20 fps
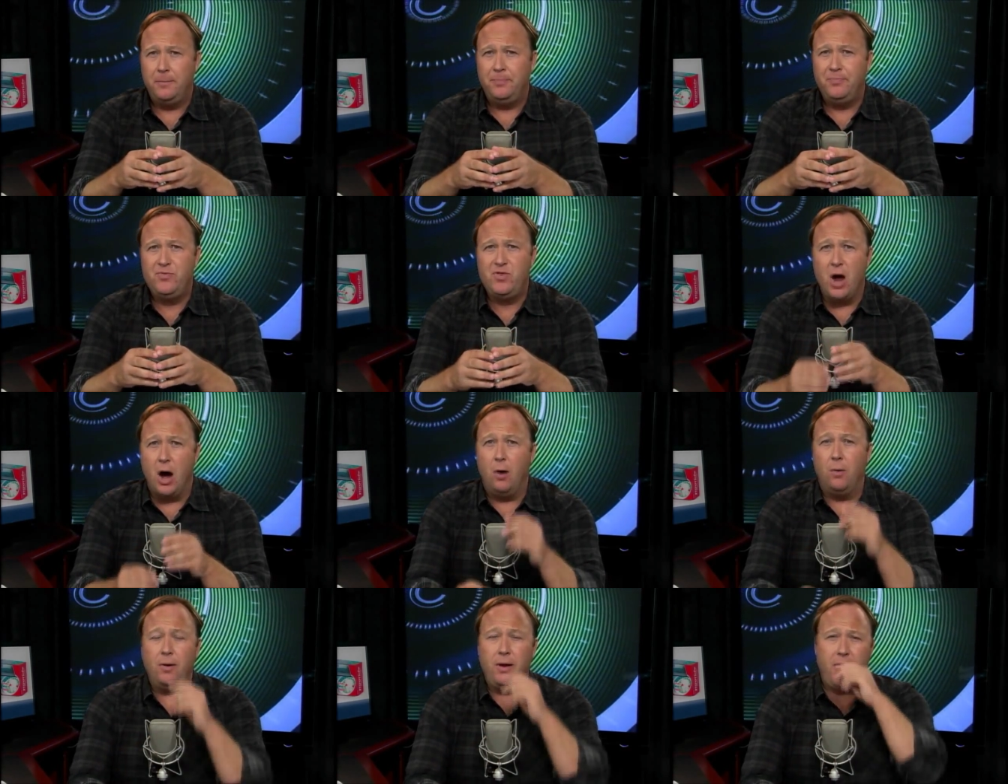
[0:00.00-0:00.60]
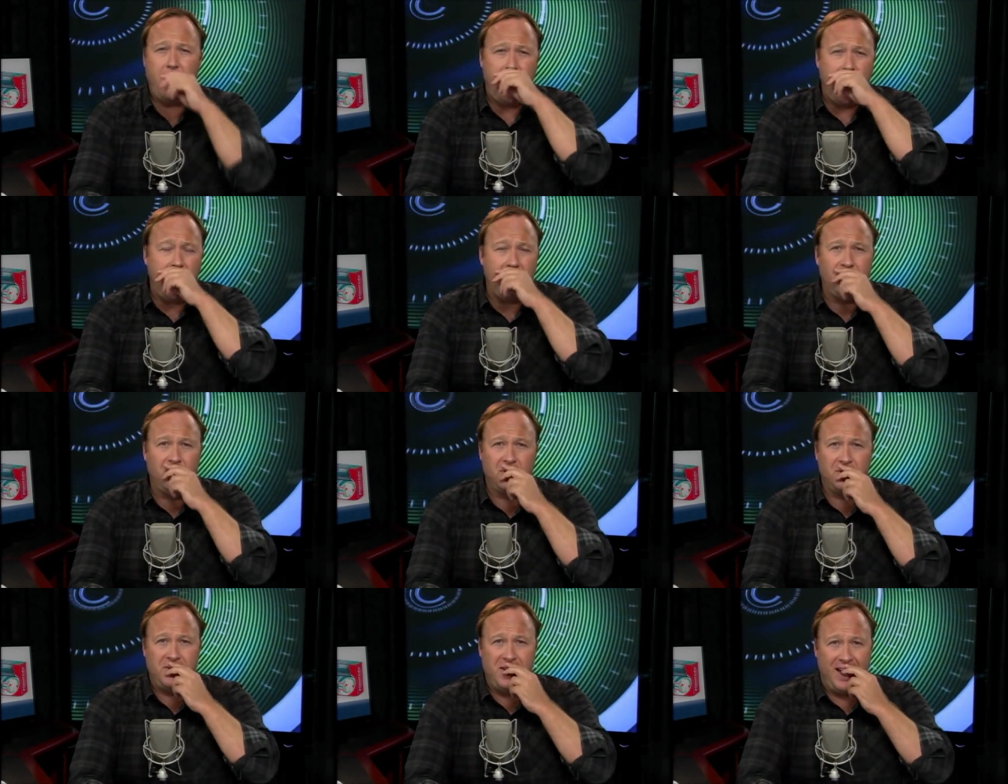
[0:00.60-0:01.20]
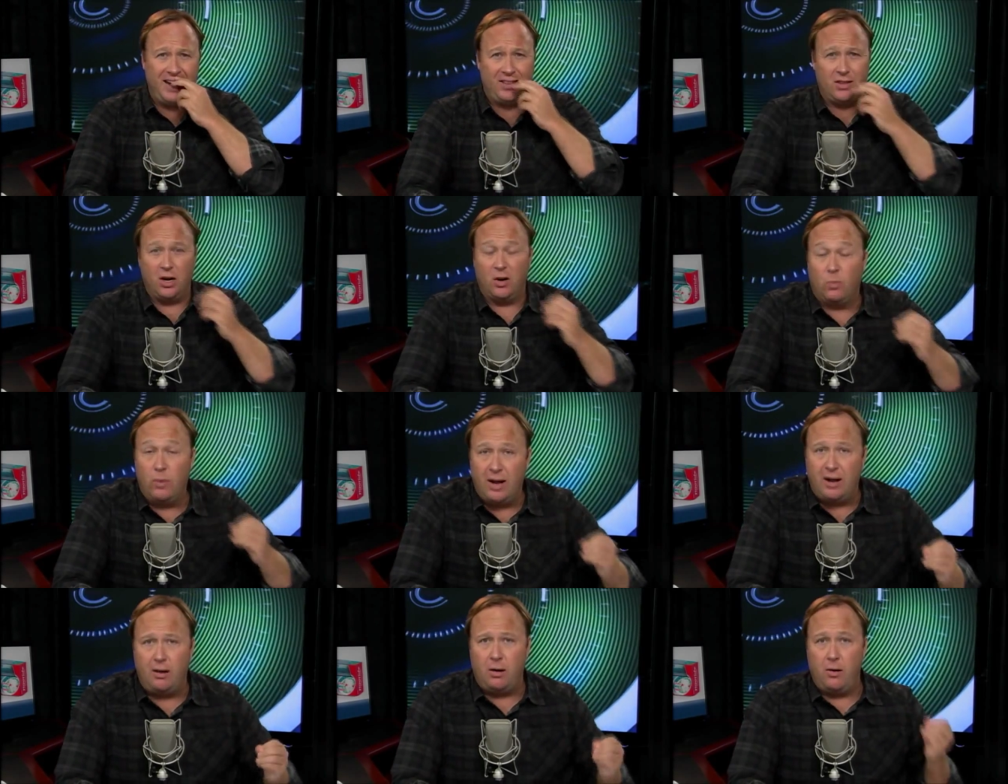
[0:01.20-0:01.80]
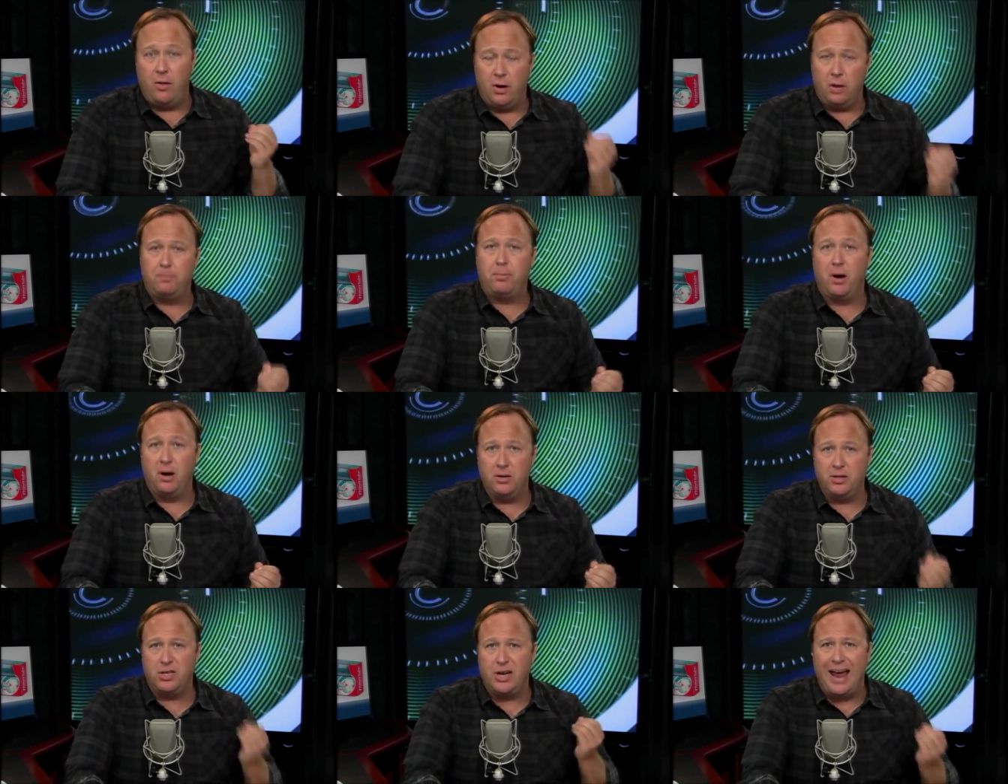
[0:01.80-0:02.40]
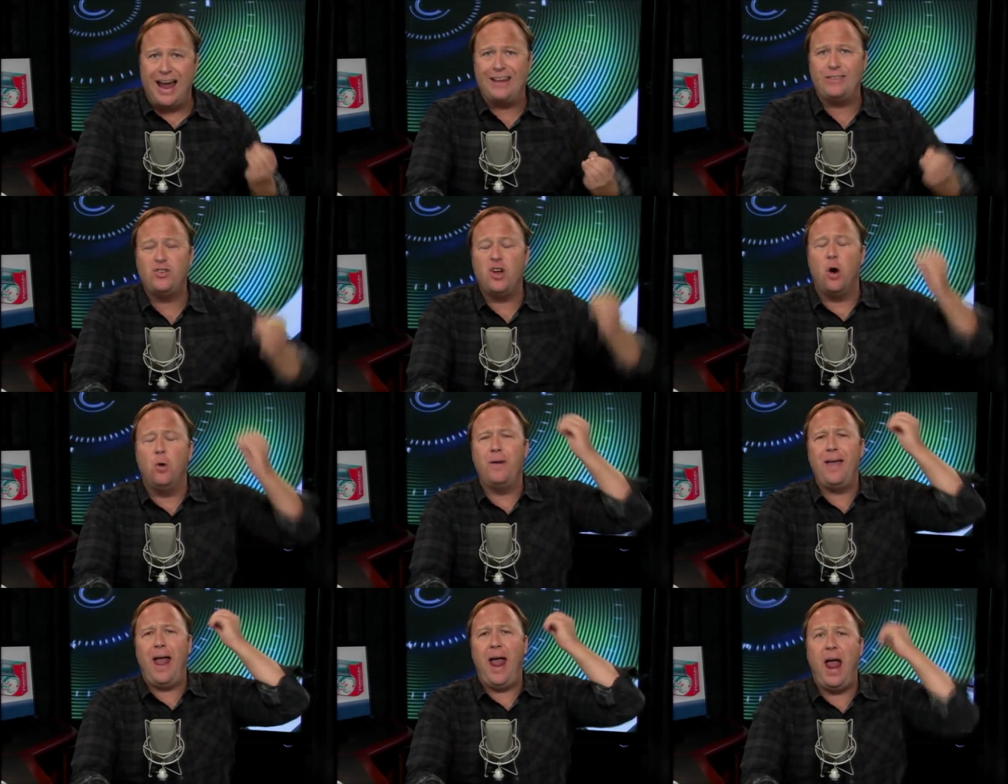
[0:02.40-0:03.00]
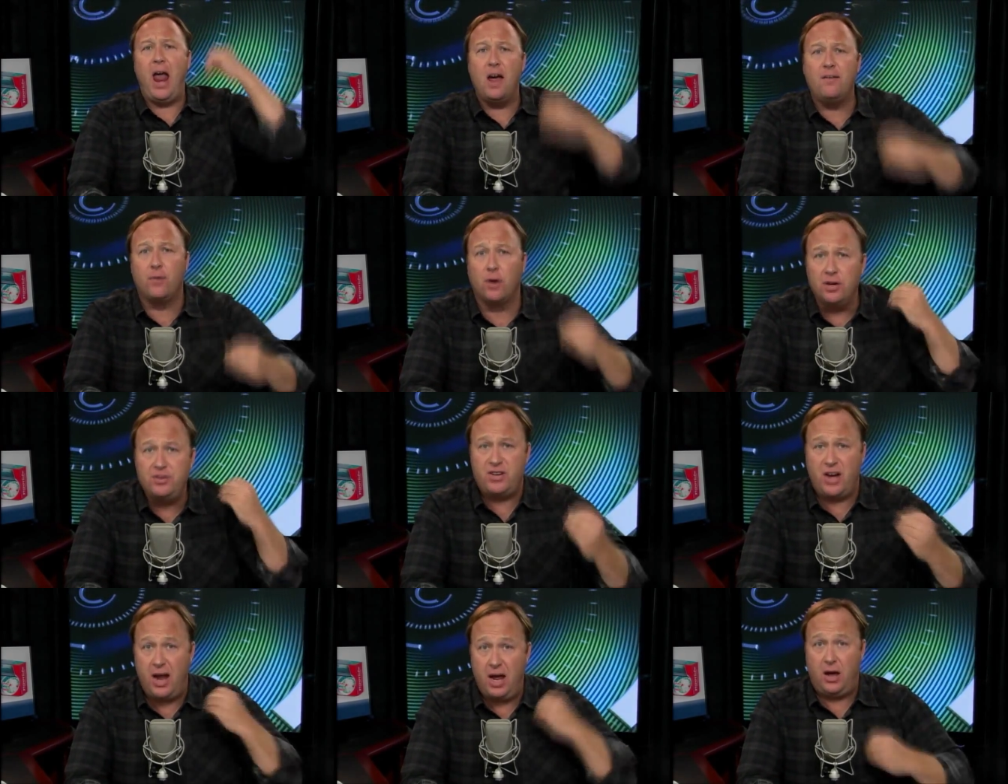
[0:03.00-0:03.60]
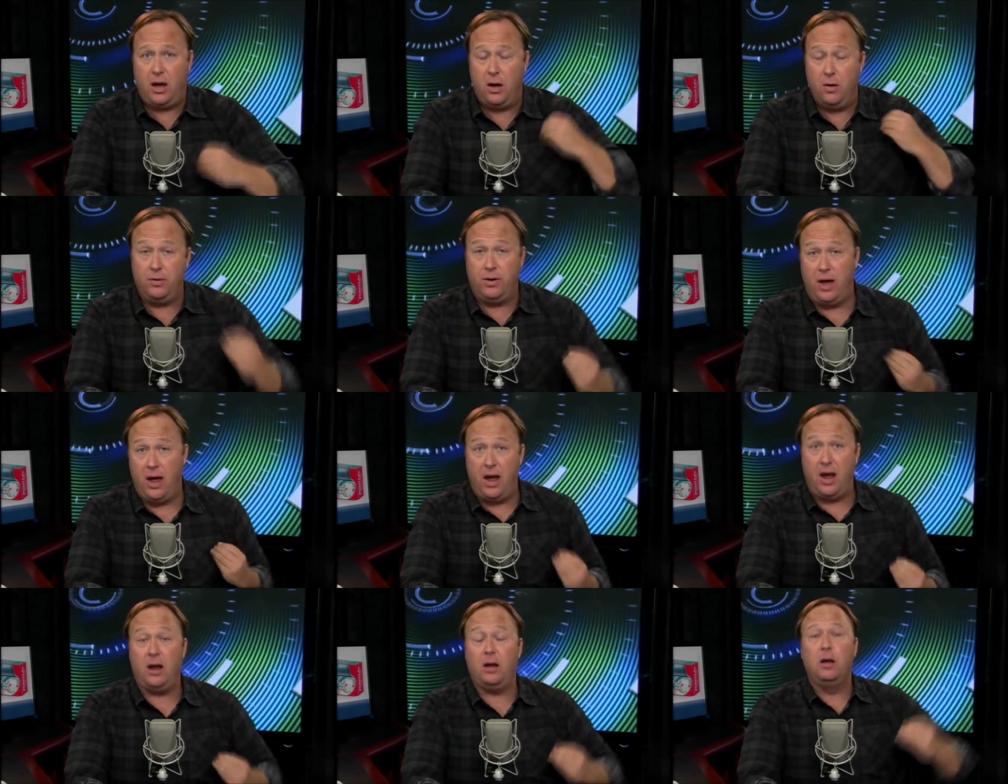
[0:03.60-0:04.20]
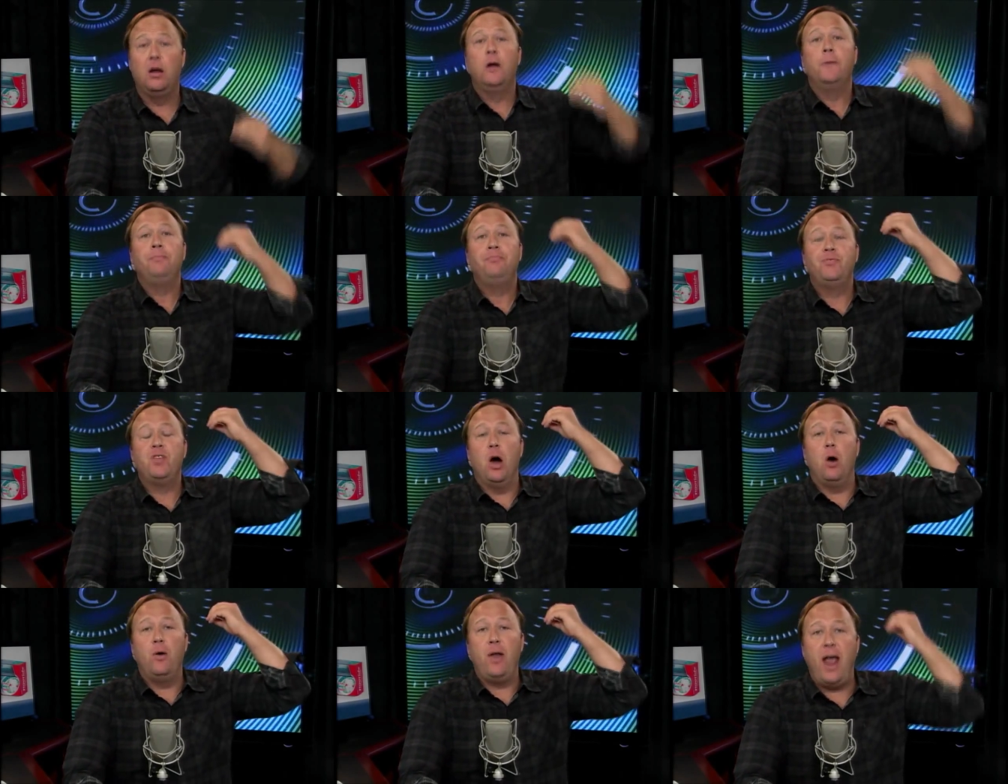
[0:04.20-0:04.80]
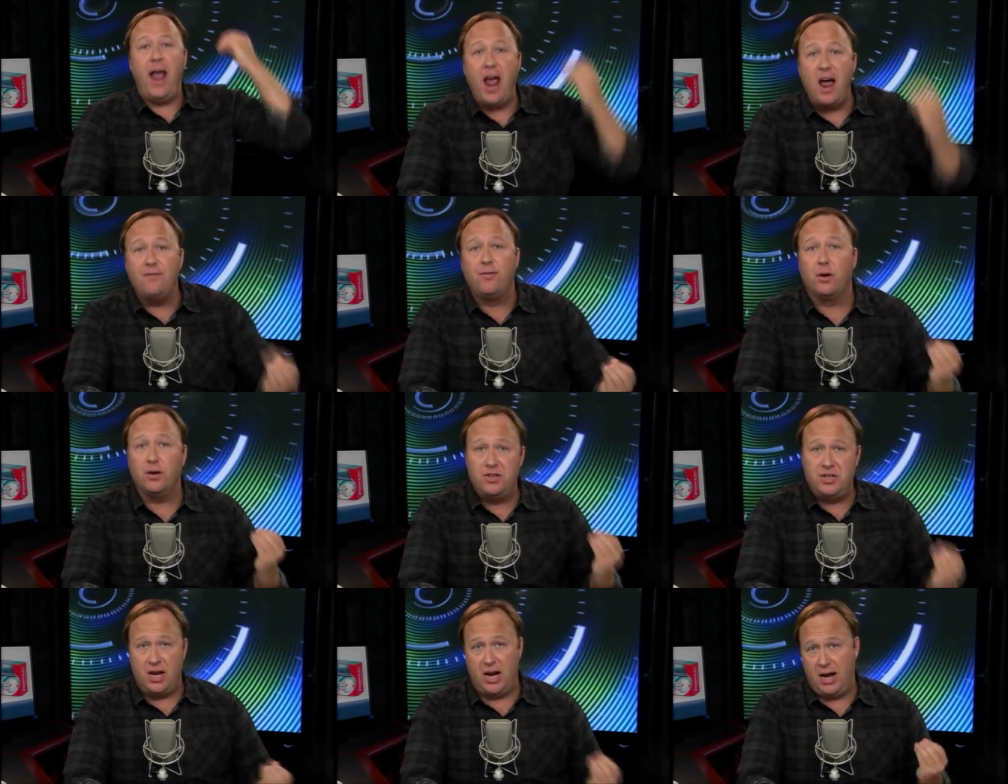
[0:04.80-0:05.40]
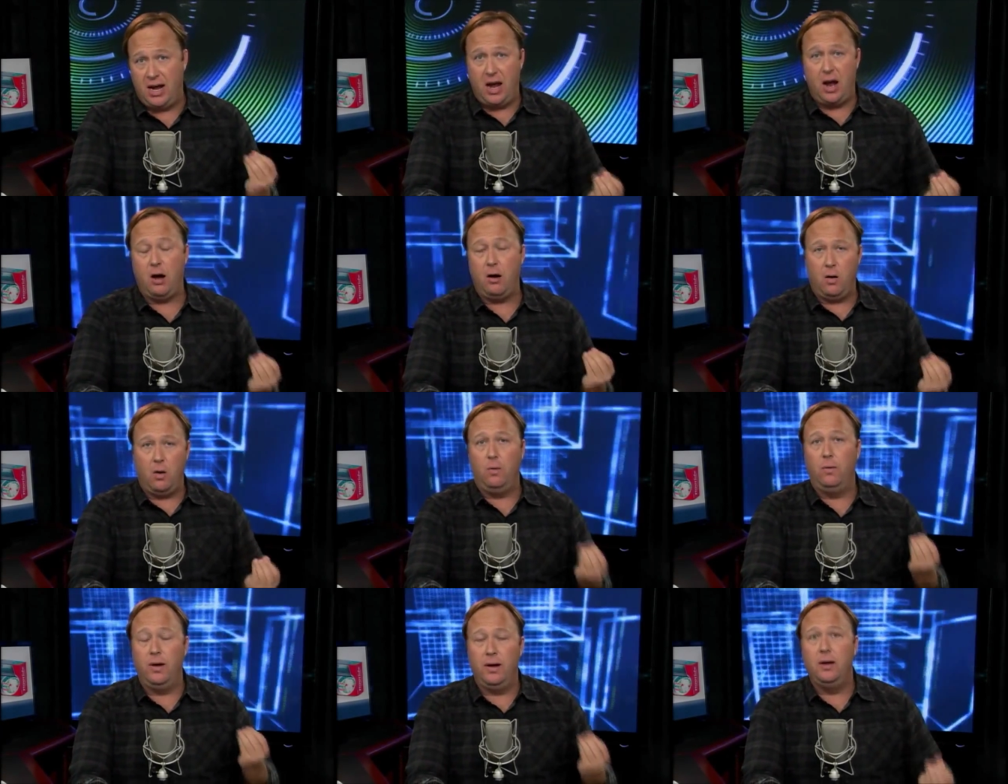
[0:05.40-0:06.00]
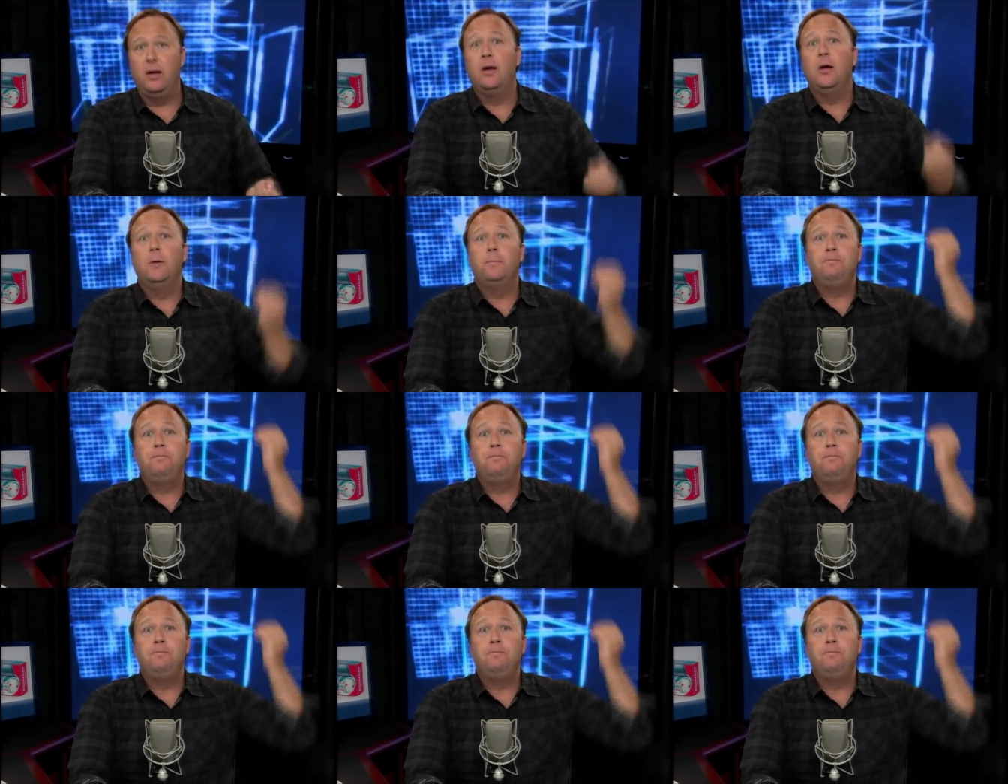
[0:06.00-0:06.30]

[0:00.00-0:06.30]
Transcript: Don't ever take their Ritalin or their Prozac. Don't ever take cocaine. Don't ever take heroin.